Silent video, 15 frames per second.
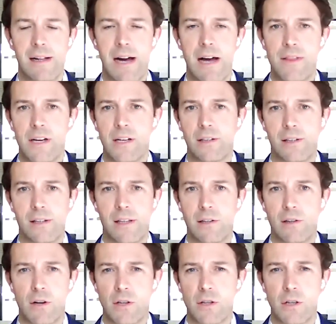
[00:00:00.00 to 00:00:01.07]
And then clearly a
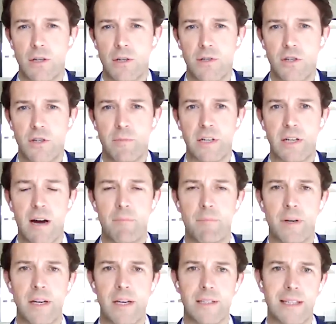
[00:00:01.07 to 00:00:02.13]
lot of the consumer
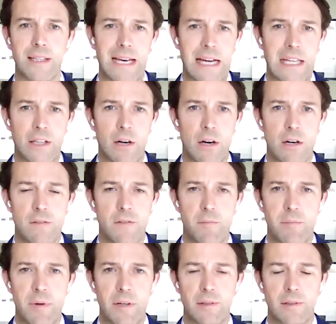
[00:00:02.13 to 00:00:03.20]
companies, again, that
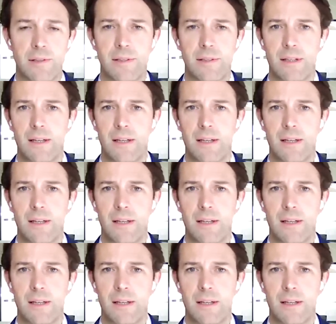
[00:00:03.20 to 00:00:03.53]
overbuilt